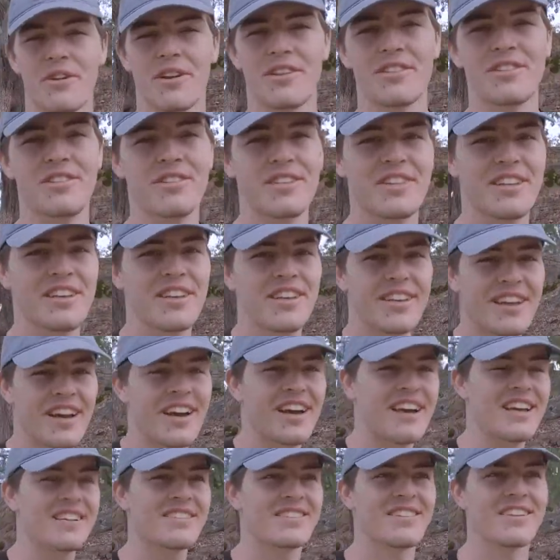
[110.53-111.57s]
water to the
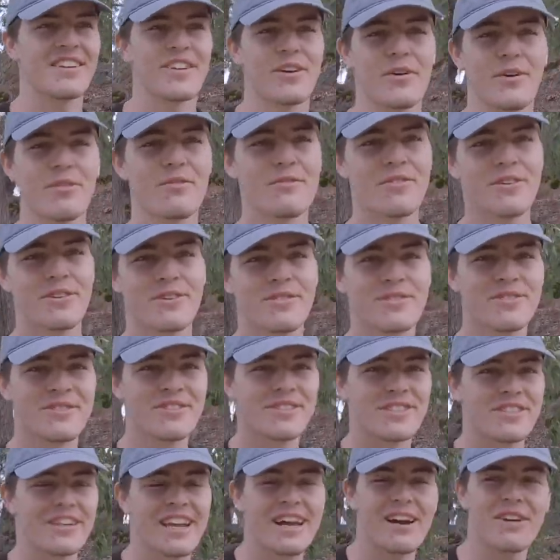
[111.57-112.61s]
Eastern
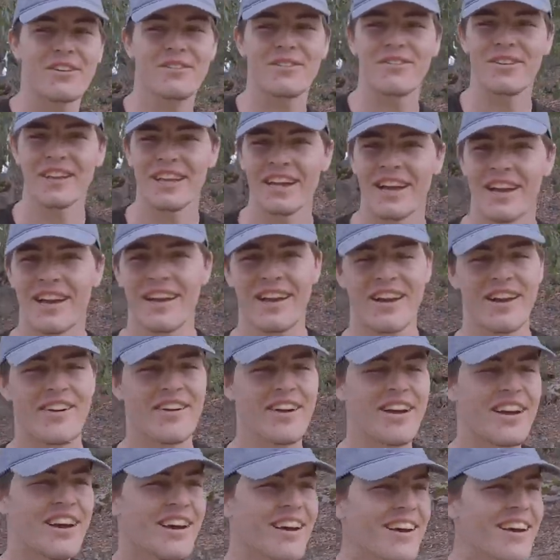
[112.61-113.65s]
Goldfields, Kalgoorlie kind of
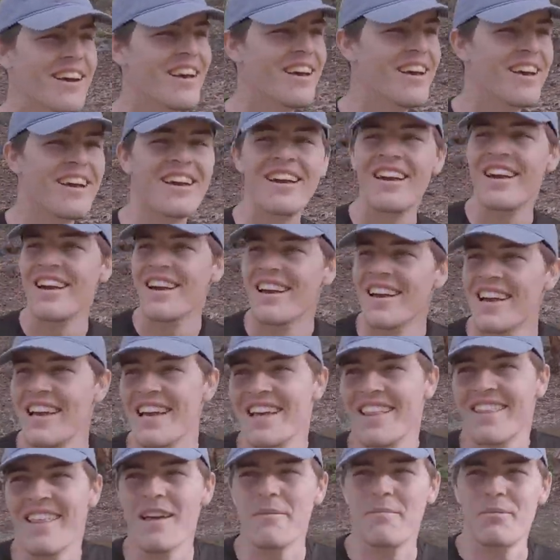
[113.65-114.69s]
area.
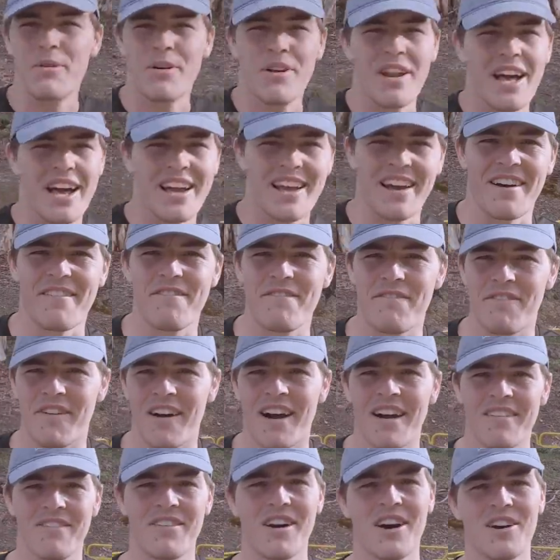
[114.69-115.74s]
They built like a
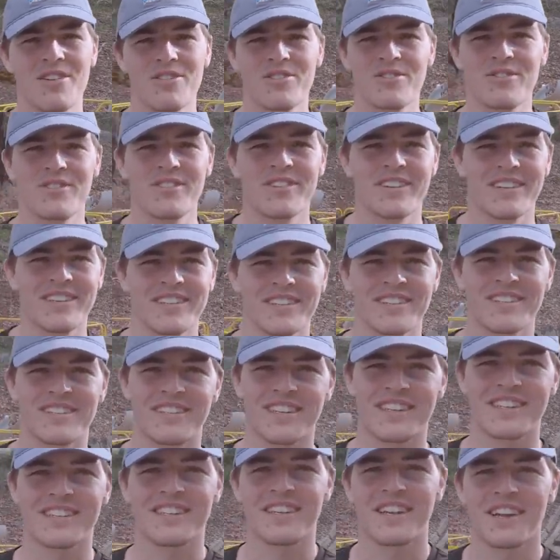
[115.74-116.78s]

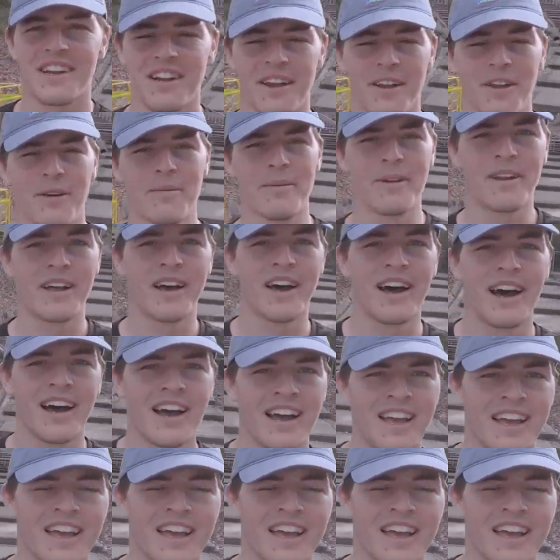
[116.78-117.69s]
560 kilometre